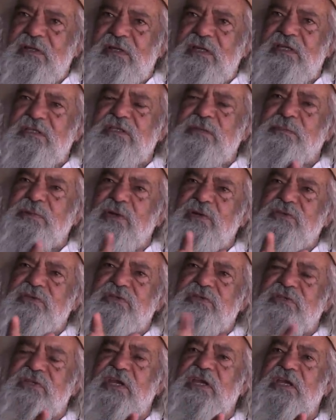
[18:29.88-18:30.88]
It's supposed
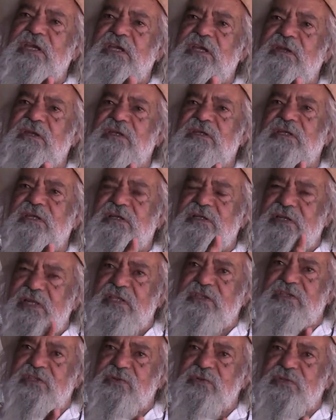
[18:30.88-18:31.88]
to stay till
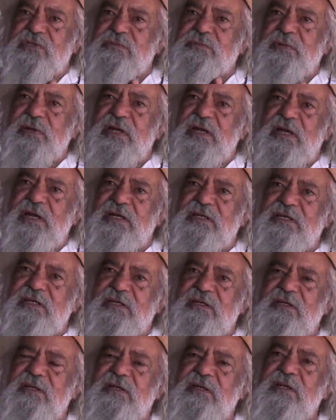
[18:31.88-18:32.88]
death do us part,
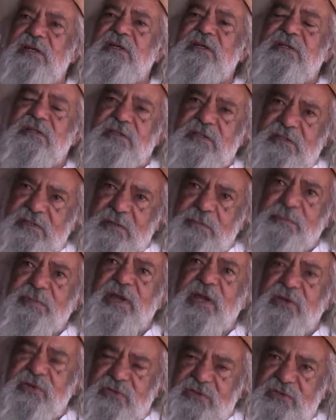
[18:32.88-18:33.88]
you know, it's
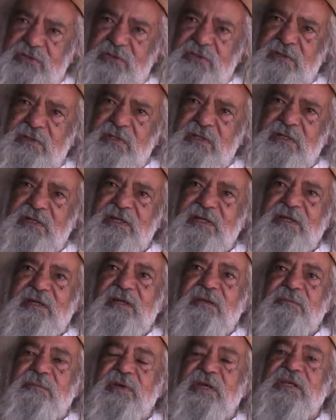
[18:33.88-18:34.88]
supposed to.
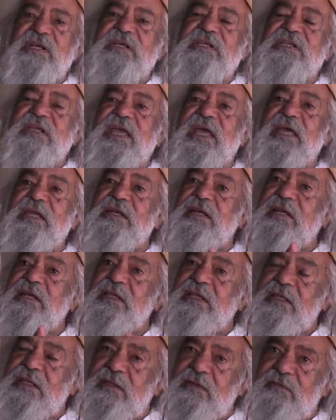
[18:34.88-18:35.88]
But it can
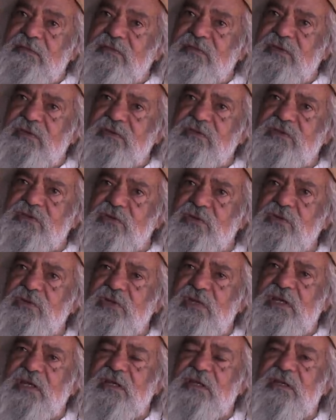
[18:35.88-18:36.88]
leave
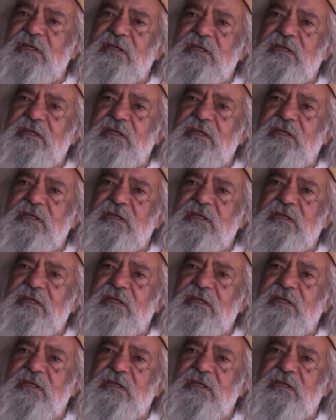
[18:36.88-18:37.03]
sooner